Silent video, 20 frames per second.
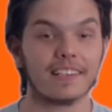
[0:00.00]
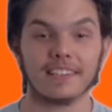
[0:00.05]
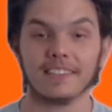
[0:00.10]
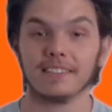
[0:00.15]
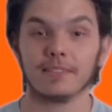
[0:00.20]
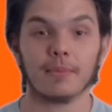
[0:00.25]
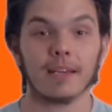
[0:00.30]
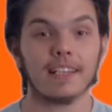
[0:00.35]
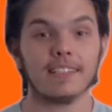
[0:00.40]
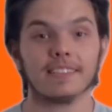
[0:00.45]
He's
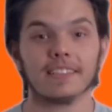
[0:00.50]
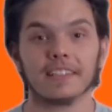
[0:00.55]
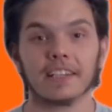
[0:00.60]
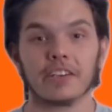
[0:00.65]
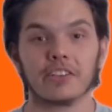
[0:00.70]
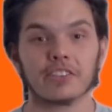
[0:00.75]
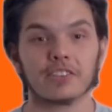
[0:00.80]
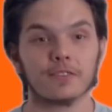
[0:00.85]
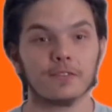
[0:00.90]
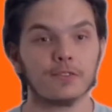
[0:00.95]
amazing.
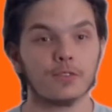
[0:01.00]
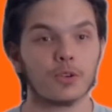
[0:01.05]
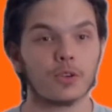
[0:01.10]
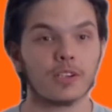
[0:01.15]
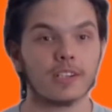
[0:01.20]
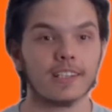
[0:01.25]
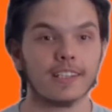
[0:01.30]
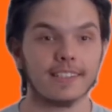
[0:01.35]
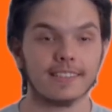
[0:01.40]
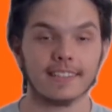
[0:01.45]
Harrison
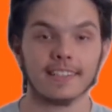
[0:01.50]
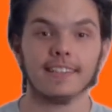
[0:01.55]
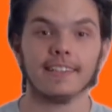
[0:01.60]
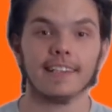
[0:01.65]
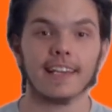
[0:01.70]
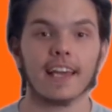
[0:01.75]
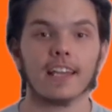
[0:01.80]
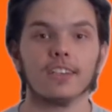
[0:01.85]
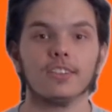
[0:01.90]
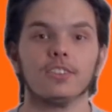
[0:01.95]
Ford is
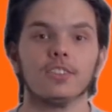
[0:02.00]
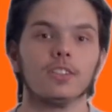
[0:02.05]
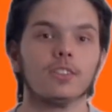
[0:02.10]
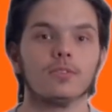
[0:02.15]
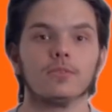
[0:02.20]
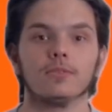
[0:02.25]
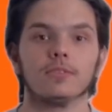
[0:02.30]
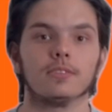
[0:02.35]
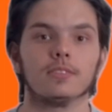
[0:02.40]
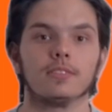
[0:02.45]
Indiana
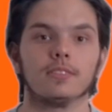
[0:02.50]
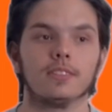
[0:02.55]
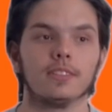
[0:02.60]
Jones.